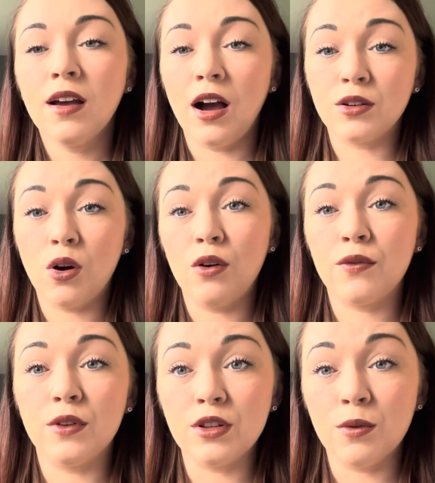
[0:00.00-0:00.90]
I got off
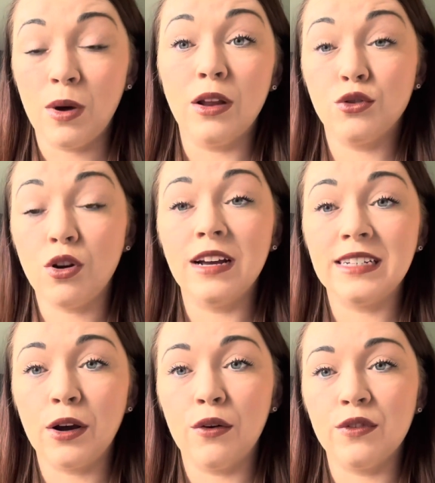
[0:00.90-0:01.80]
the, well, I tried
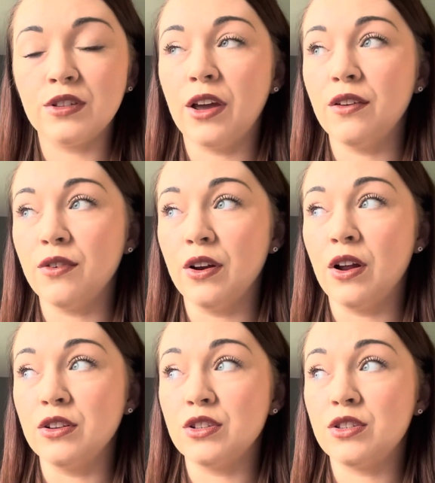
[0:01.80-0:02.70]
to get off the sofa and
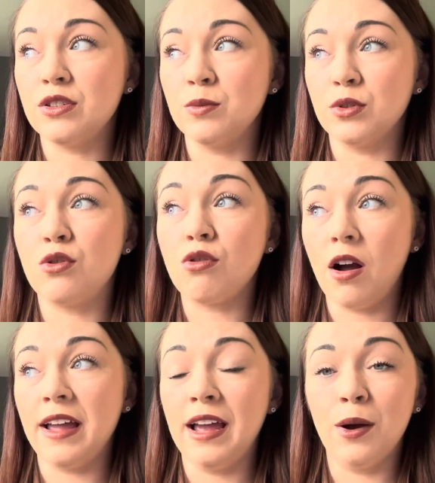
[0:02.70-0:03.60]
I just was
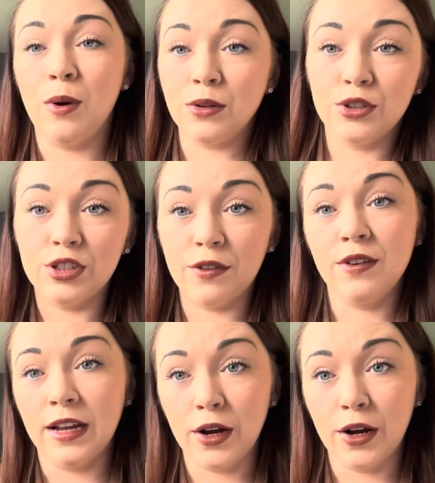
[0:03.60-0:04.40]
crying while shuffling